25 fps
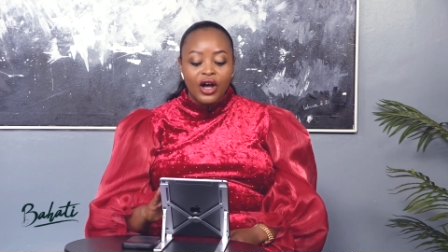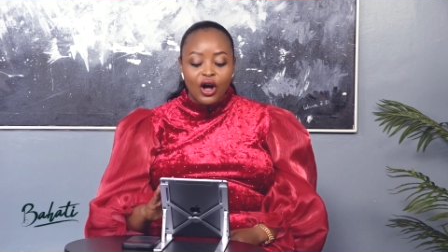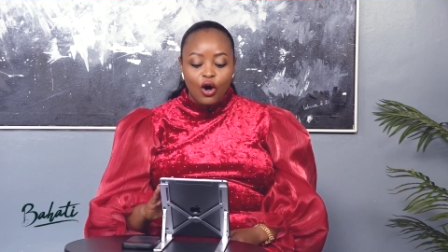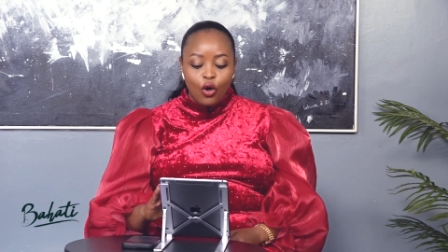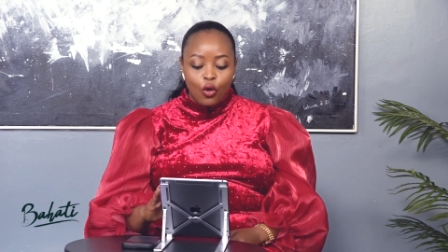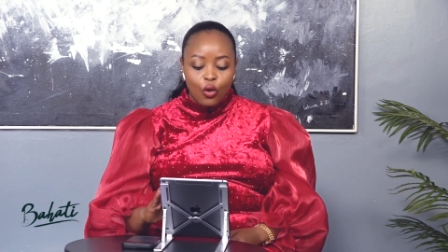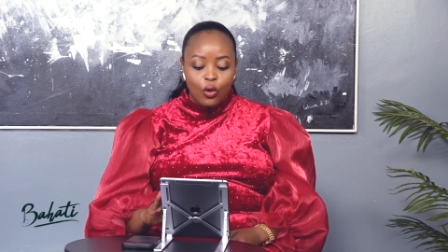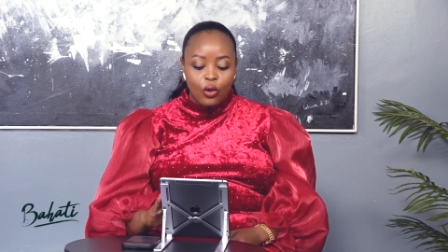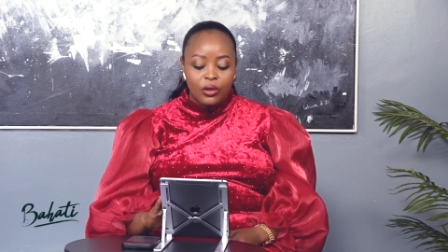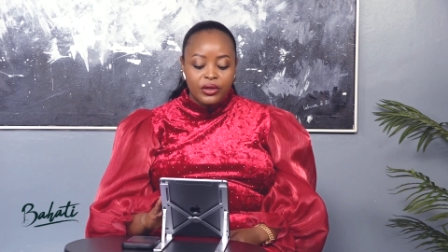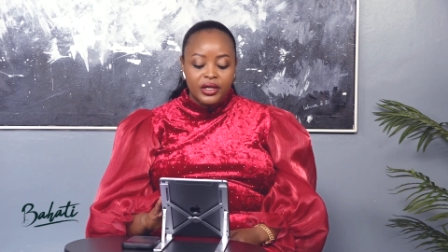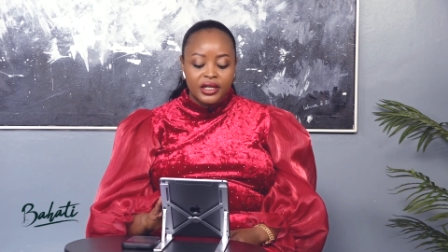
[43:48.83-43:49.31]

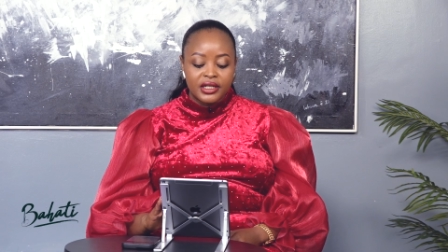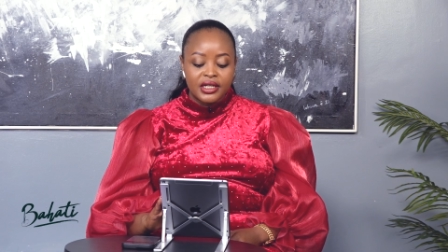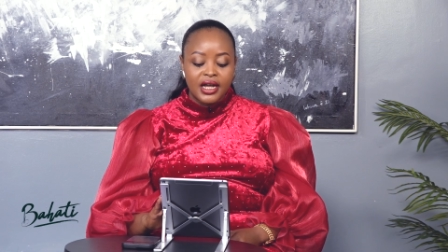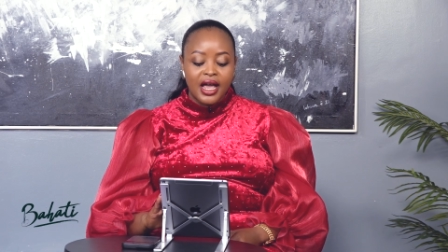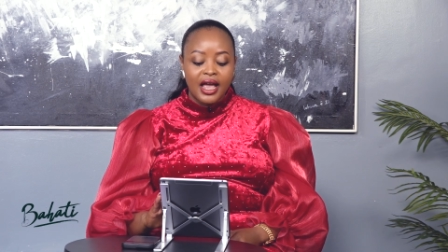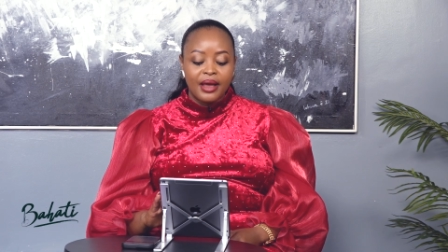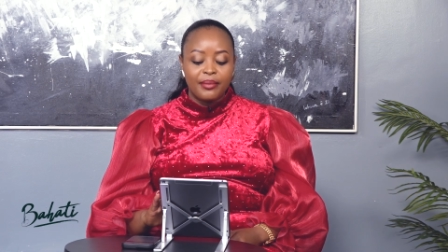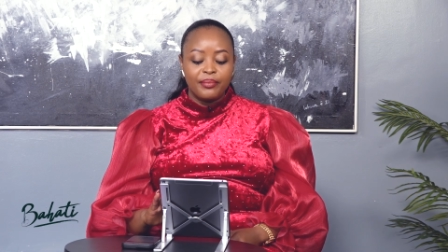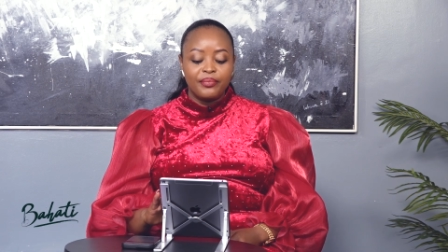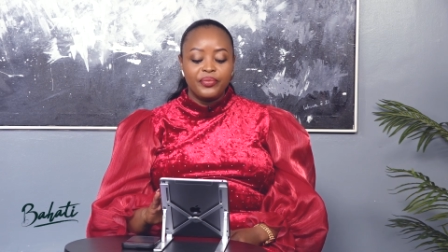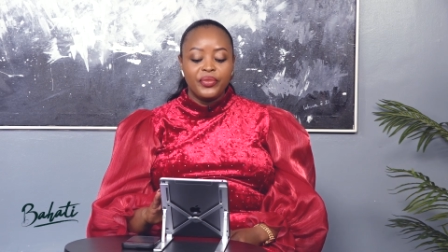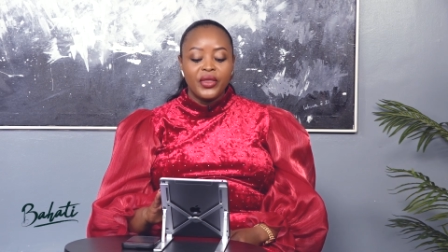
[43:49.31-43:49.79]
all the
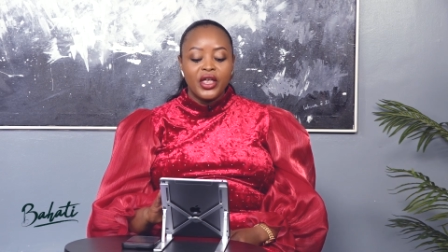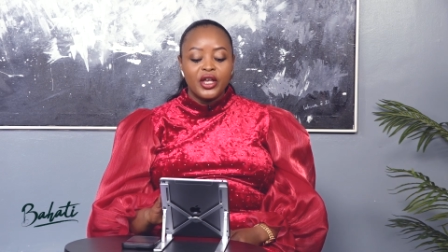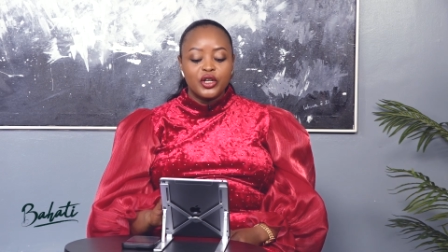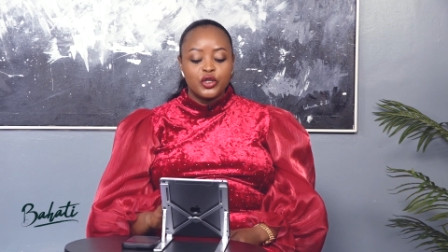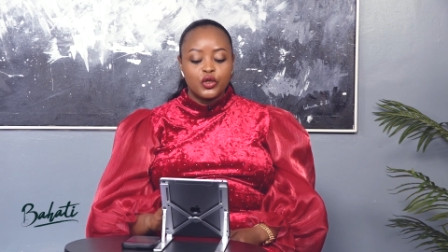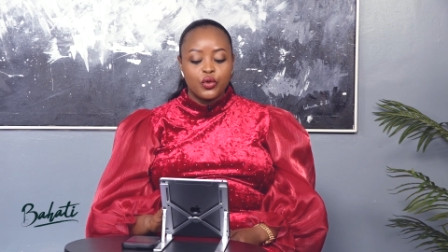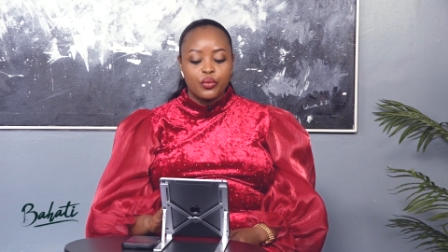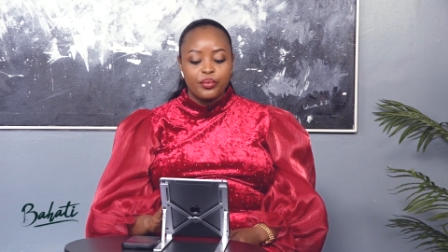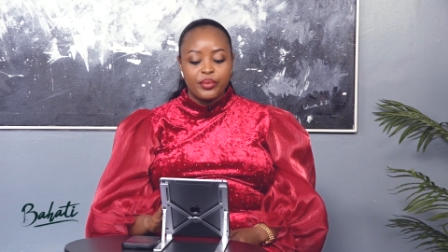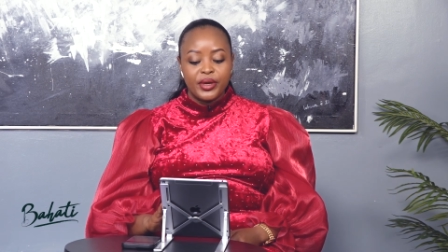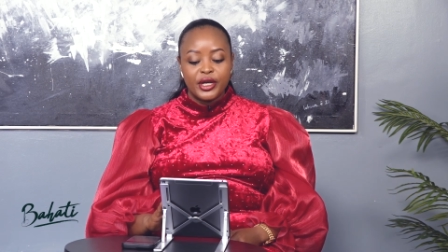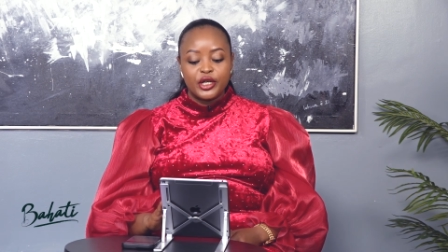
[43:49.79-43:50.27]
time
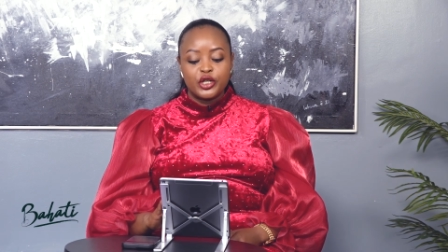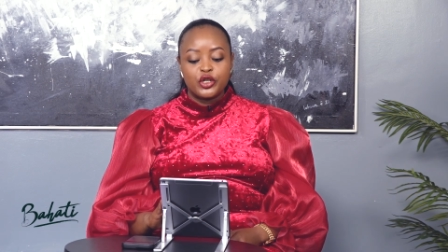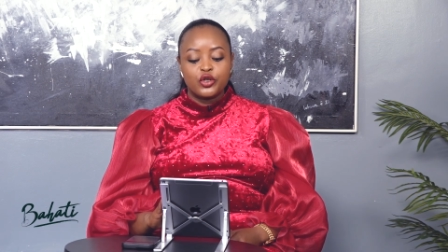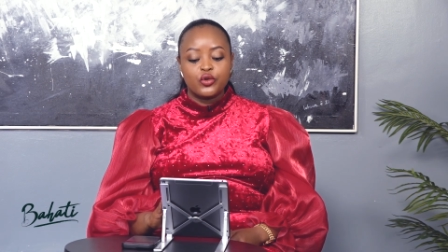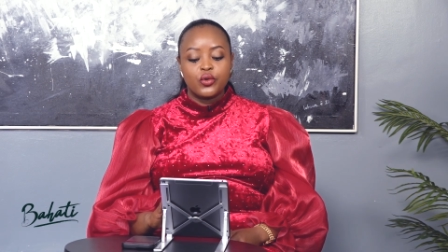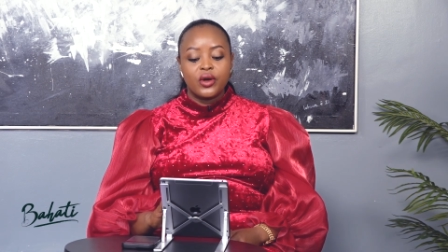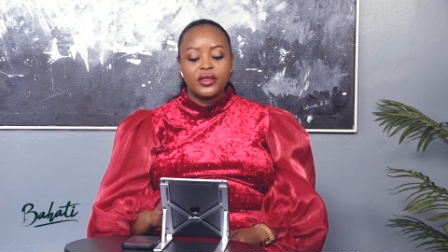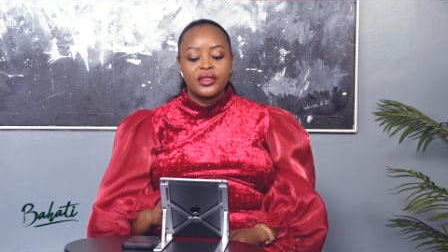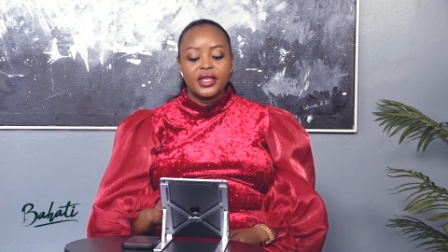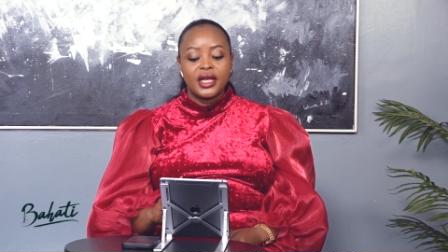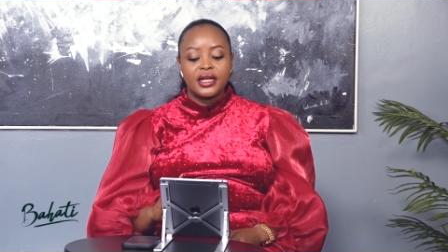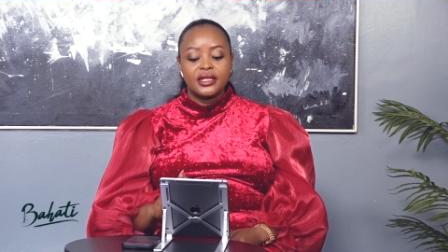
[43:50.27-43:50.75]
to make
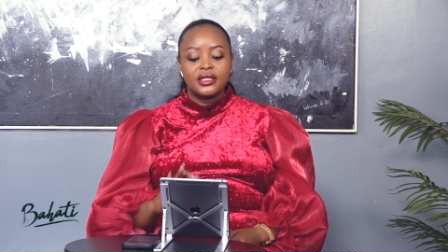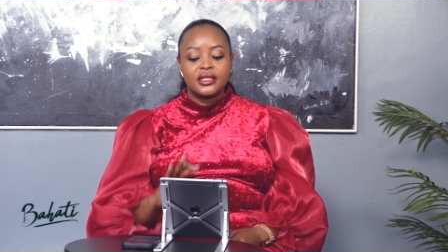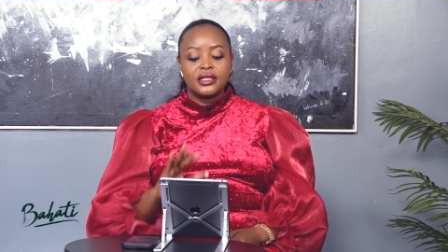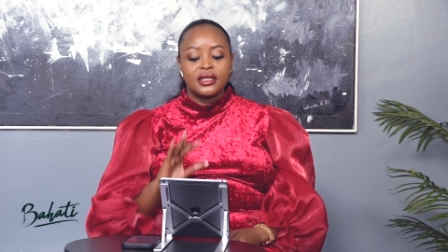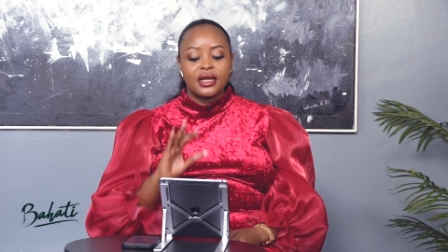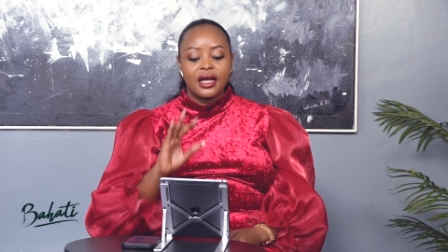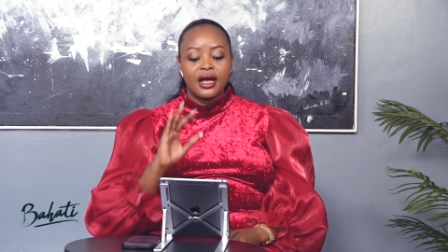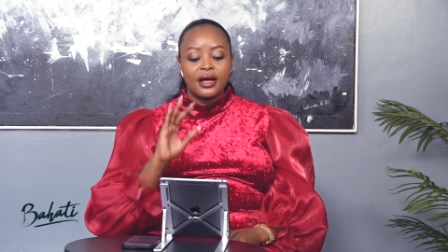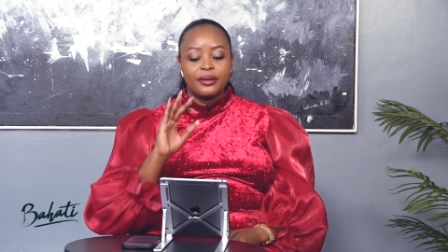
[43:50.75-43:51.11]
sure that